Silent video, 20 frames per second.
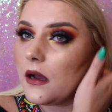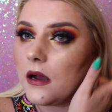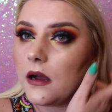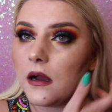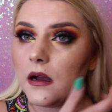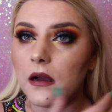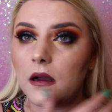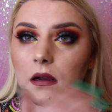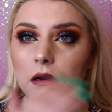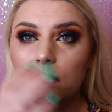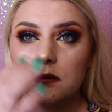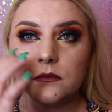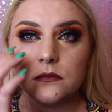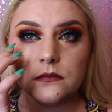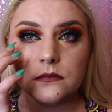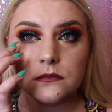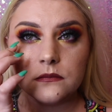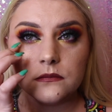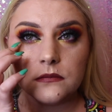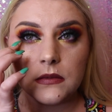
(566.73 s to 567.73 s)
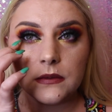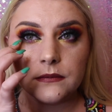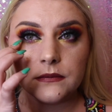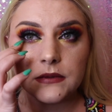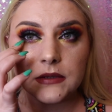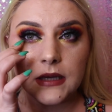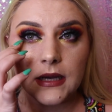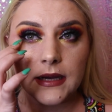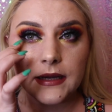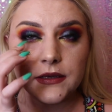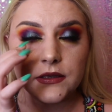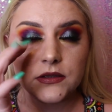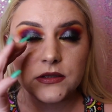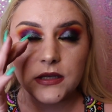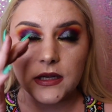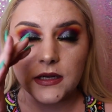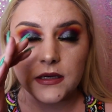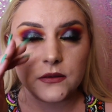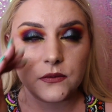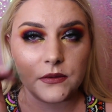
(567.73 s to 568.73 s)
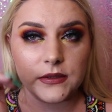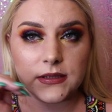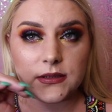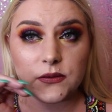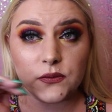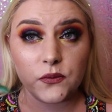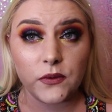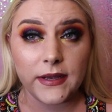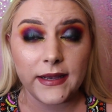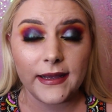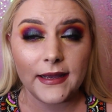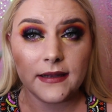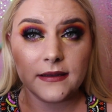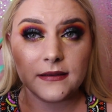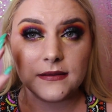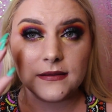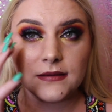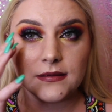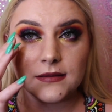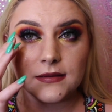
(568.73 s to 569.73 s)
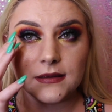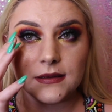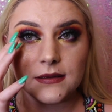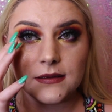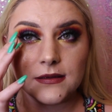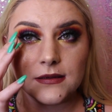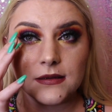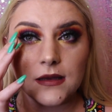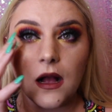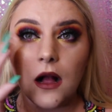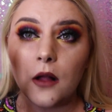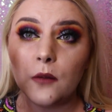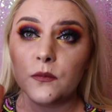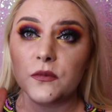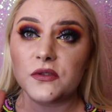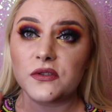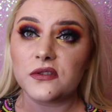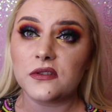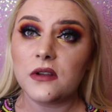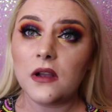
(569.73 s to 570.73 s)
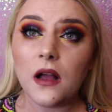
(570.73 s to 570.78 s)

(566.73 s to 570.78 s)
The eyeshadow is wet, it's almost